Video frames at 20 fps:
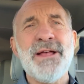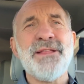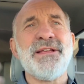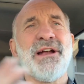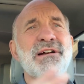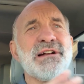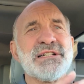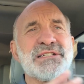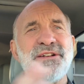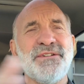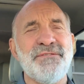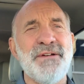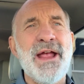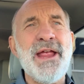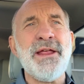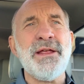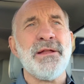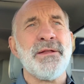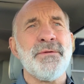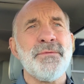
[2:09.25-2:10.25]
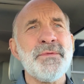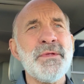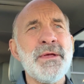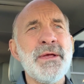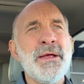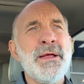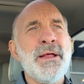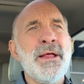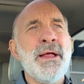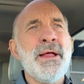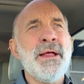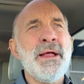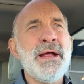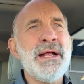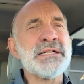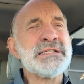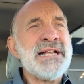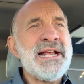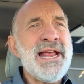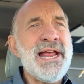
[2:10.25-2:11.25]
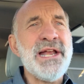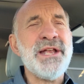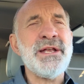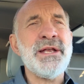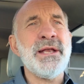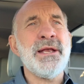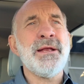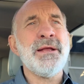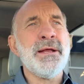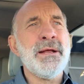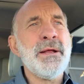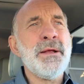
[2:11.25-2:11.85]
There is a veil. It's hidden